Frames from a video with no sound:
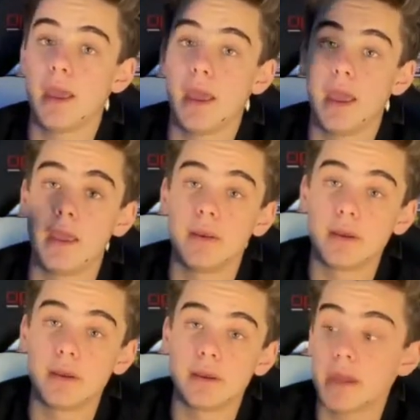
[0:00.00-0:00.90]
And
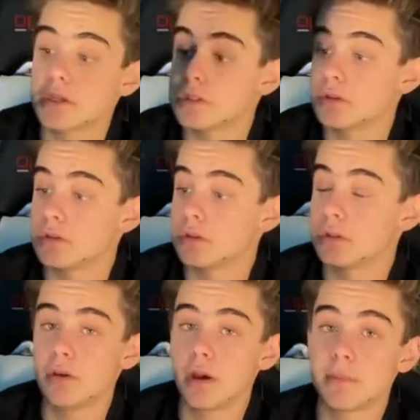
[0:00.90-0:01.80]
yeah, so the
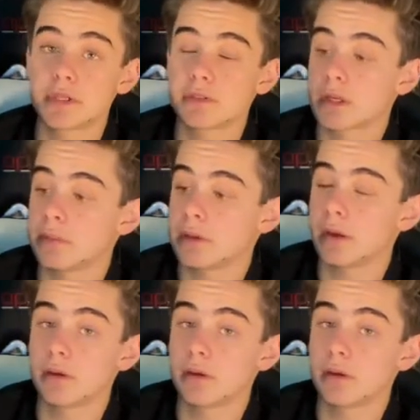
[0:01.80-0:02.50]
new episode's coming,